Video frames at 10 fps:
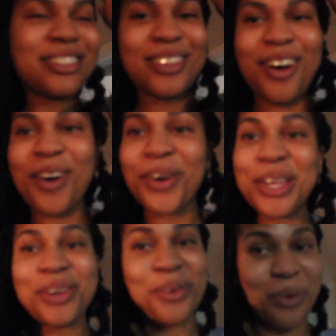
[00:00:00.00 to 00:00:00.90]
So
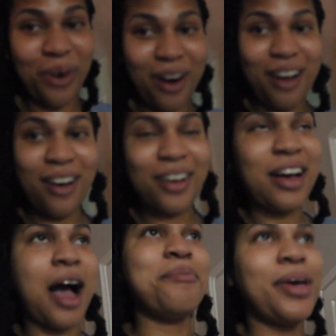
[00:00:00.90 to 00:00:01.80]
your
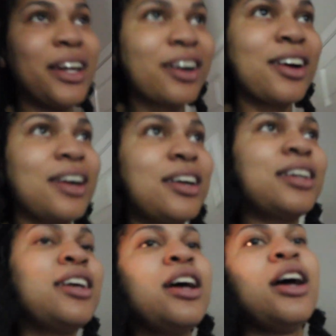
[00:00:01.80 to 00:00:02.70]
girl, I met
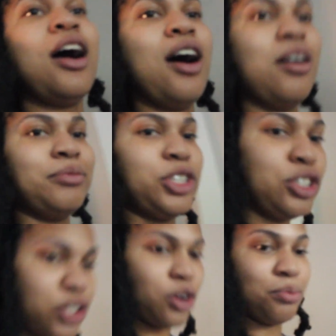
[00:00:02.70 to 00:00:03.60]
her. Um,
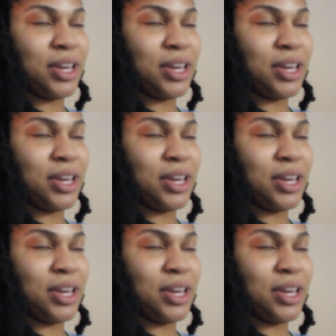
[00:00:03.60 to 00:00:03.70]
she showed